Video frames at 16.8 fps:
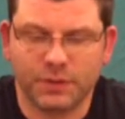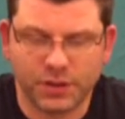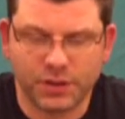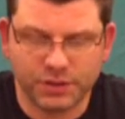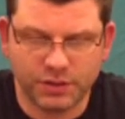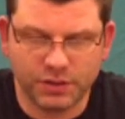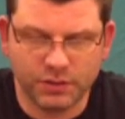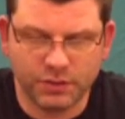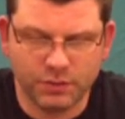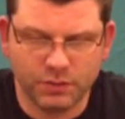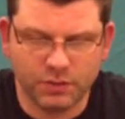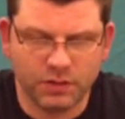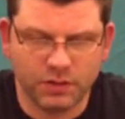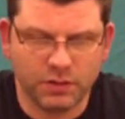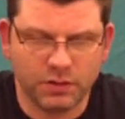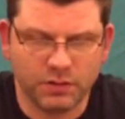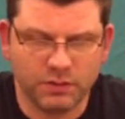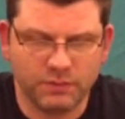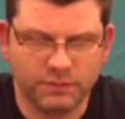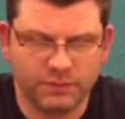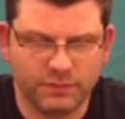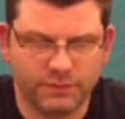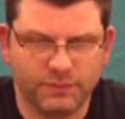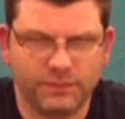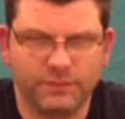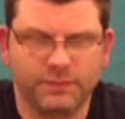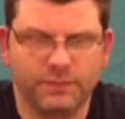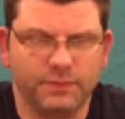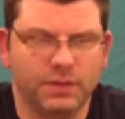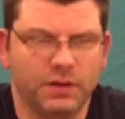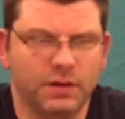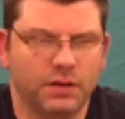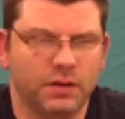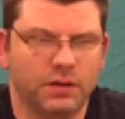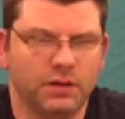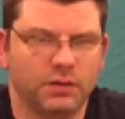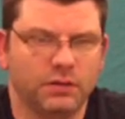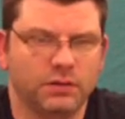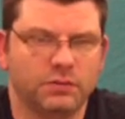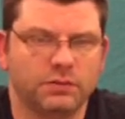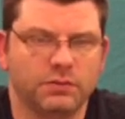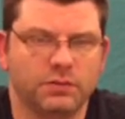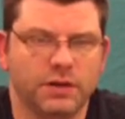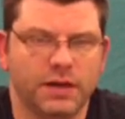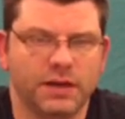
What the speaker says: Part 2 of the